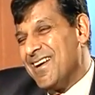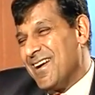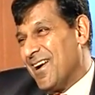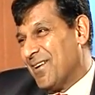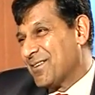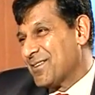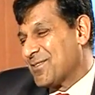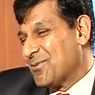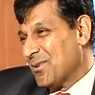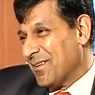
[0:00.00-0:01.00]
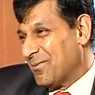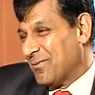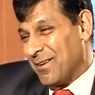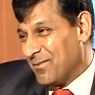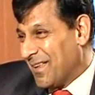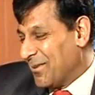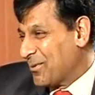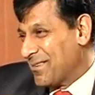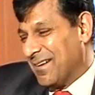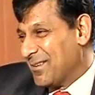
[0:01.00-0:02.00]
after school. If that
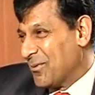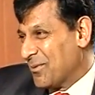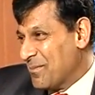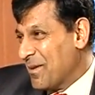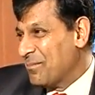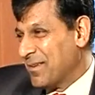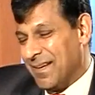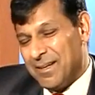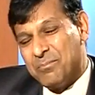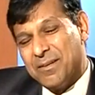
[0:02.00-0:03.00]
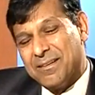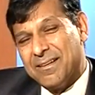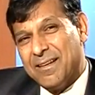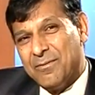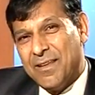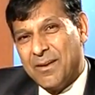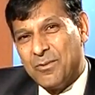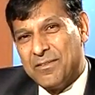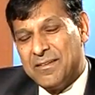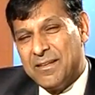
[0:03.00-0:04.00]
was, I don't remember that, but if that
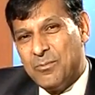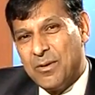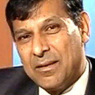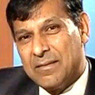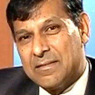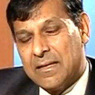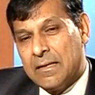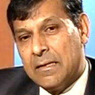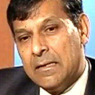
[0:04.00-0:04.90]
was indeed what I said,